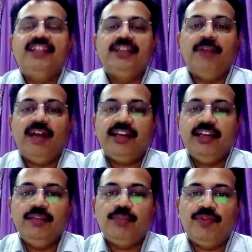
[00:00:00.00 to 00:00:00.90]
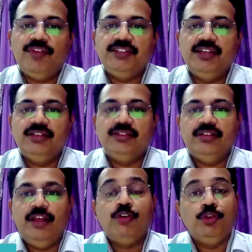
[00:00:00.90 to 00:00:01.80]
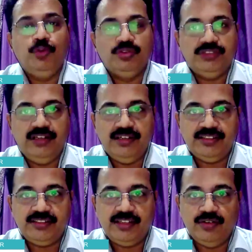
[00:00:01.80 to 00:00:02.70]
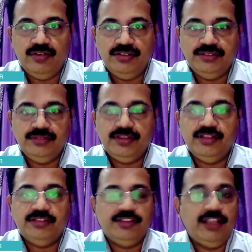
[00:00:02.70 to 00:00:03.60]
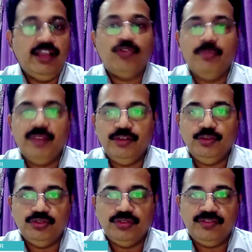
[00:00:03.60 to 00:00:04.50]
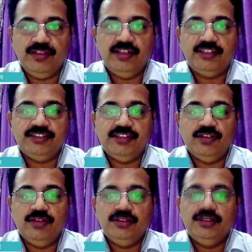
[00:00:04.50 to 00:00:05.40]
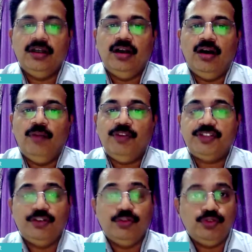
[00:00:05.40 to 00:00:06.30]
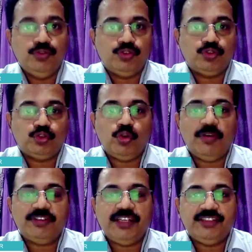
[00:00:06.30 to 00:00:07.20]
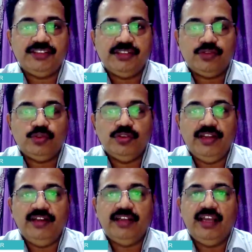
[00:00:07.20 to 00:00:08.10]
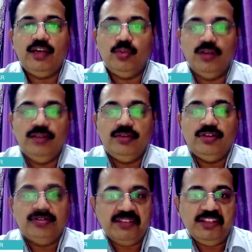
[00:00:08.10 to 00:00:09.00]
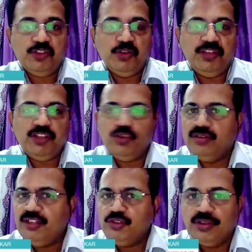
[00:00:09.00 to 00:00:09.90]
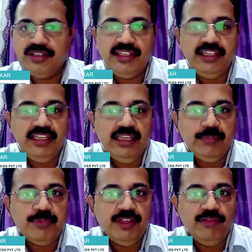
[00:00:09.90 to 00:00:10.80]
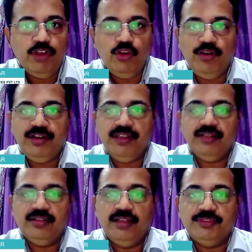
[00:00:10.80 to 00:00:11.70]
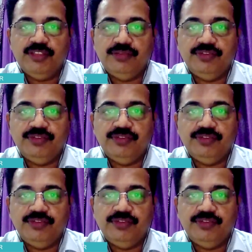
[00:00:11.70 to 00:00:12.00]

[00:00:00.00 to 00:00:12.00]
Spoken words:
and marketing professionals, they have to use the latest technology. Okay? So they have to make a use of the latest technologies, which gives you so much access to the entire world. Because they should keep evaluating themselves